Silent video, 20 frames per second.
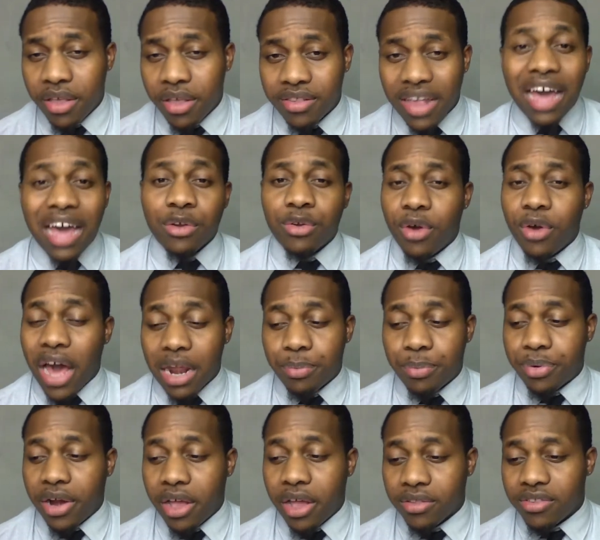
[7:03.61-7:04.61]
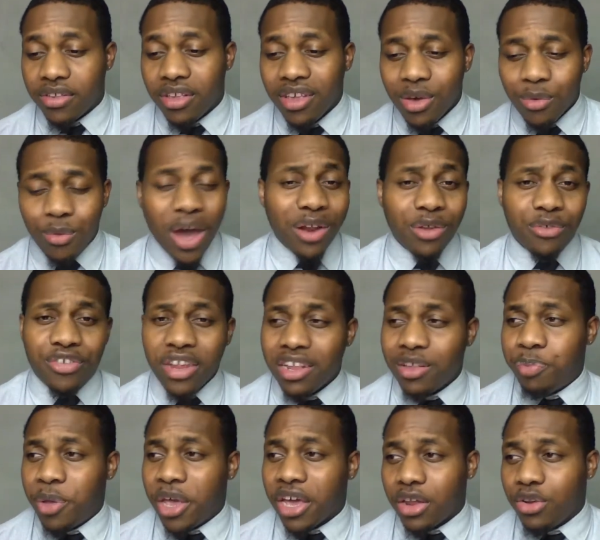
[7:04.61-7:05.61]
I don't know how to pronounce it. Why don't she just
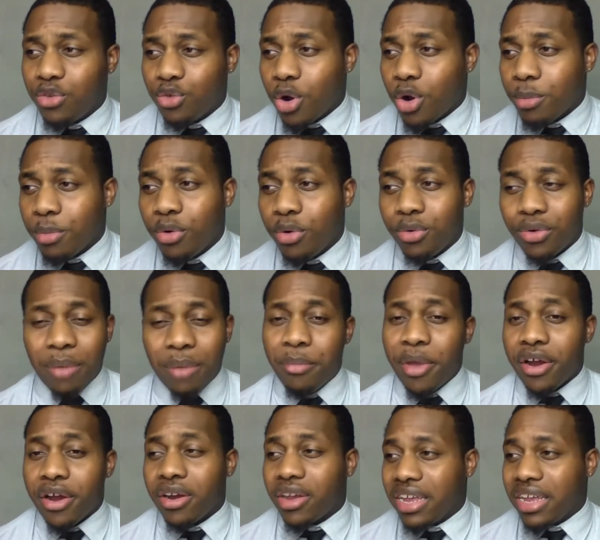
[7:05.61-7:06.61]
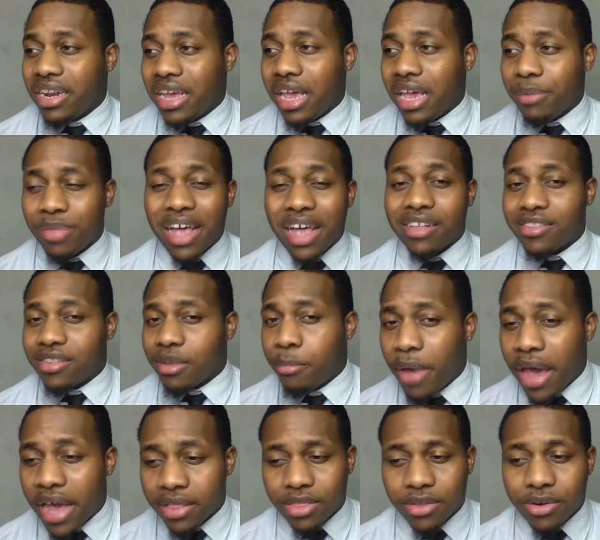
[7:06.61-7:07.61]
pick a normal American name like
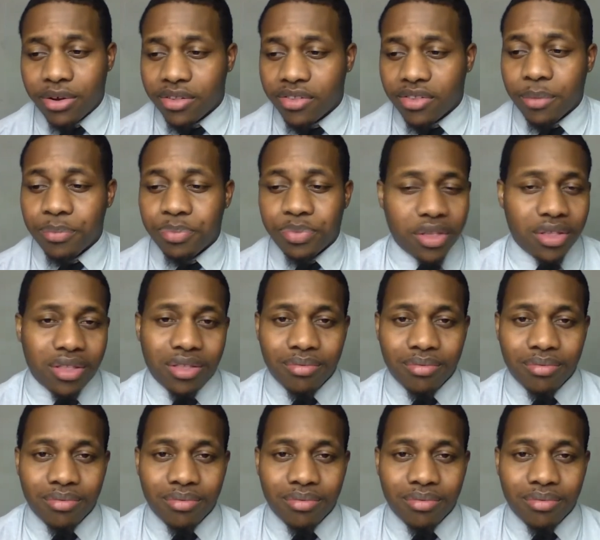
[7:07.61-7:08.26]
Samantha or something?